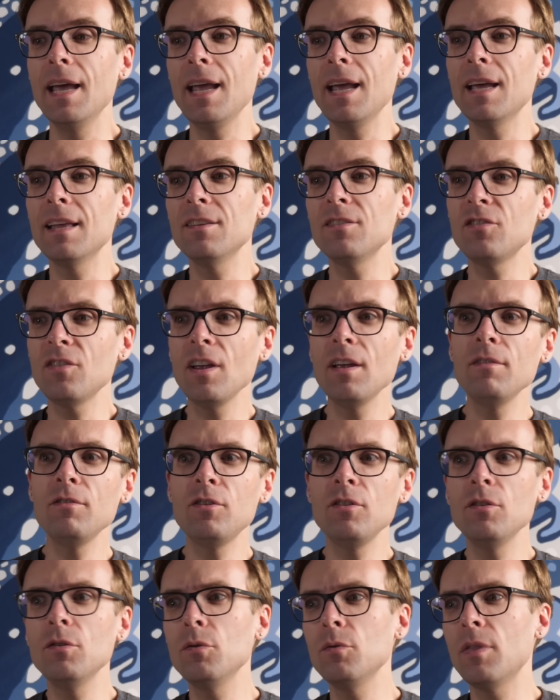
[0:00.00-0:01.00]
and
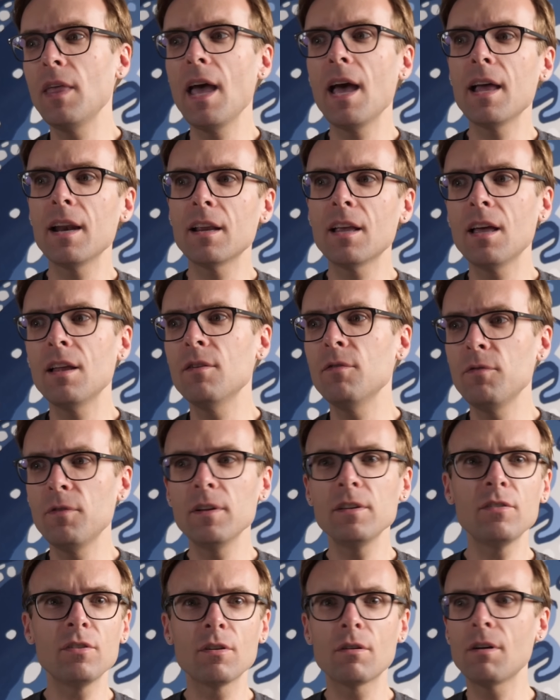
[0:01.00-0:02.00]
saves you that kind of
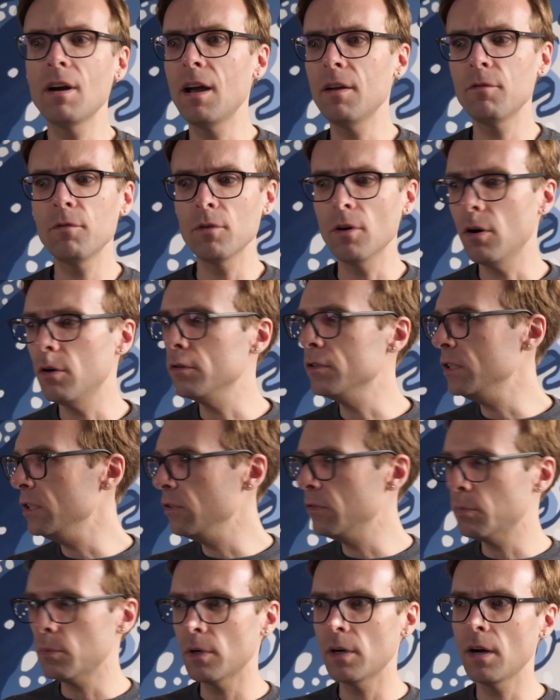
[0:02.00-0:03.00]
futzing around for, oh
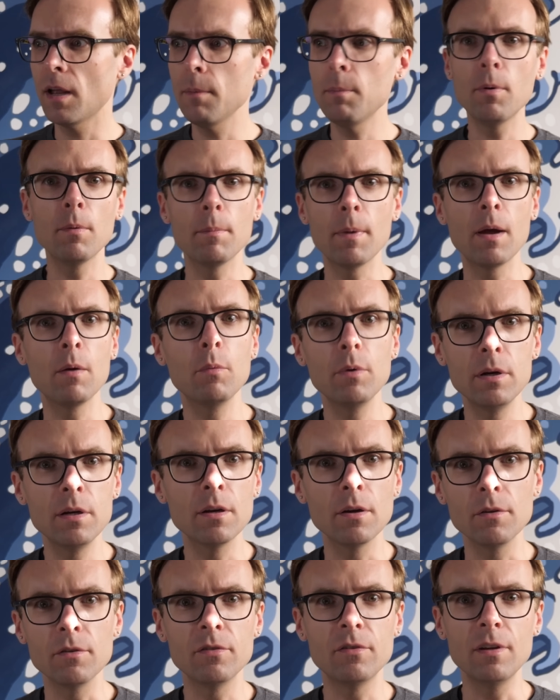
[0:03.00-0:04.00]
geez, where did I put my
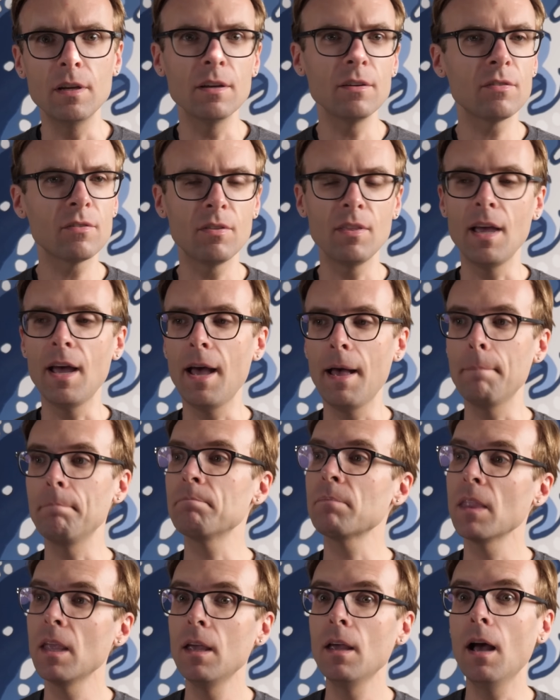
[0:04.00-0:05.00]
Windows disk, that
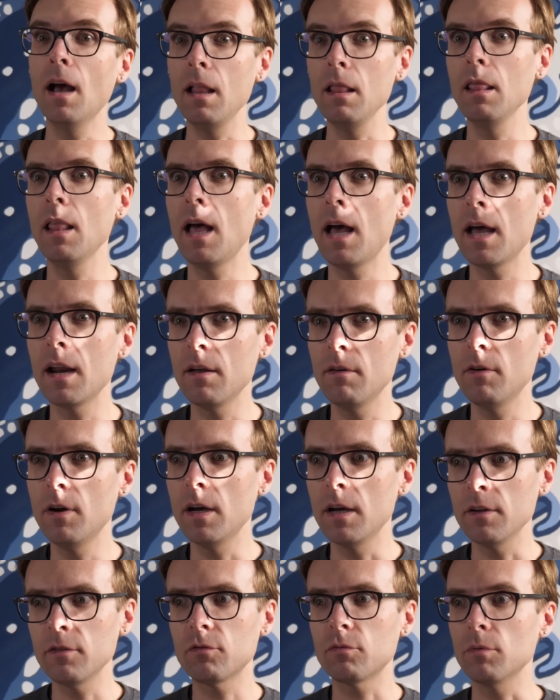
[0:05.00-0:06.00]
a lot of
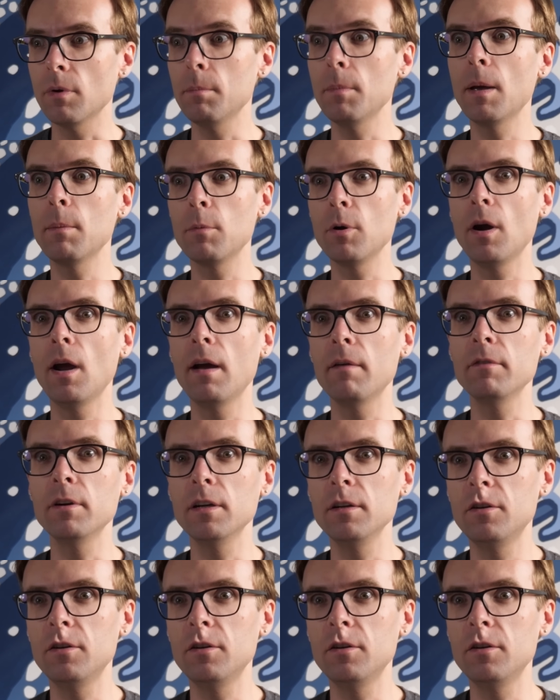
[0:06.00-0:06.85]
us remember having